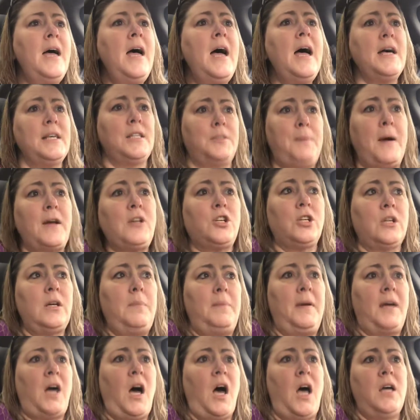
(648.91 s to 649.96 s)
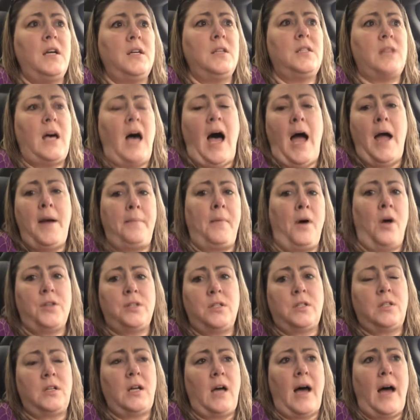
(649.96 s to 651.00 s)
Especially because I'm
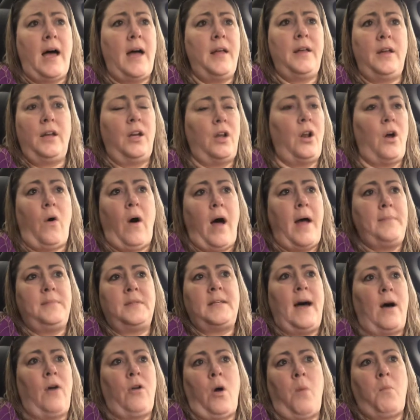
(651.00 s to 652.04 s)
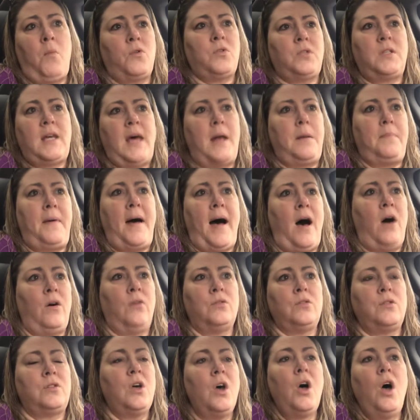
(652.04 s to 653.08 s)
I'm down almost 10
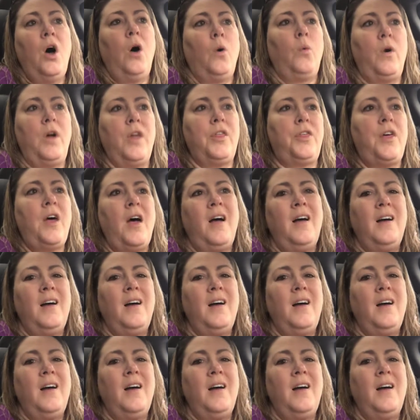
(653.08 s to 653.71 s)
pounds with